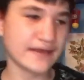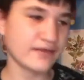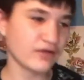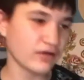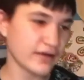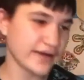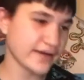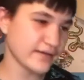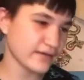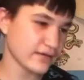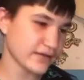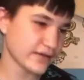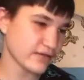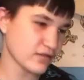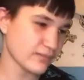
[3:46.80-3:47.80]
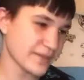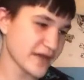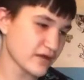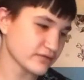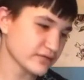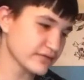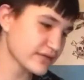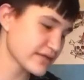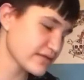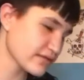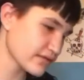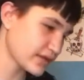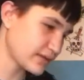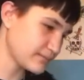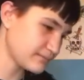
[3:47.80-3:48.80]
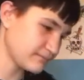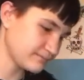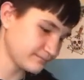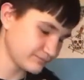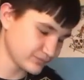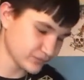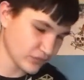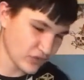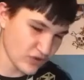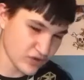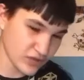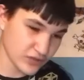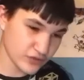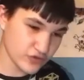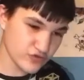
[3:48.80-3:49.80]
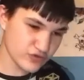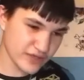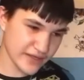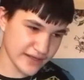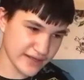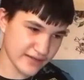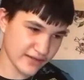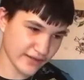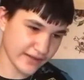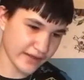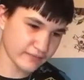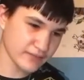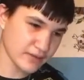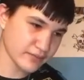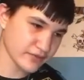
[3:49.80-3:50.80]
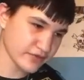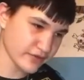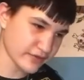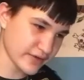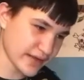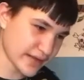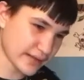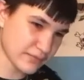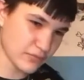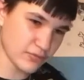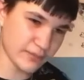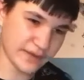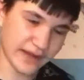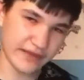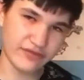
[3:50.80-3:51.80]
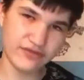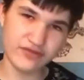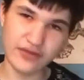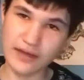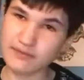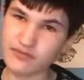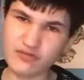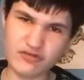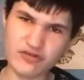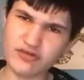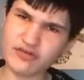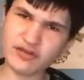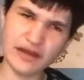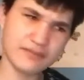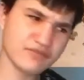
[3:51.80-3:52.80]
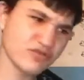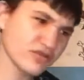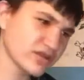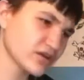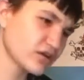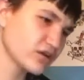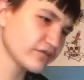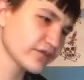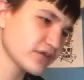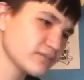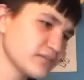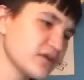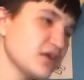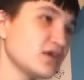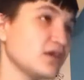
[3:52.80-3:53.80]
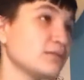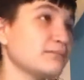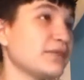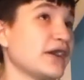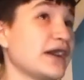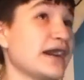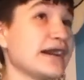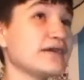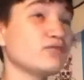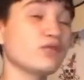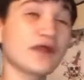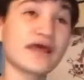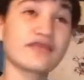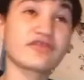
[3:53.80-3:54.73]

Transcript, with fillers: it's all it, it's about this um two kids. I can't remember their names, but I I'm just gonna I'm just gonna call them by what I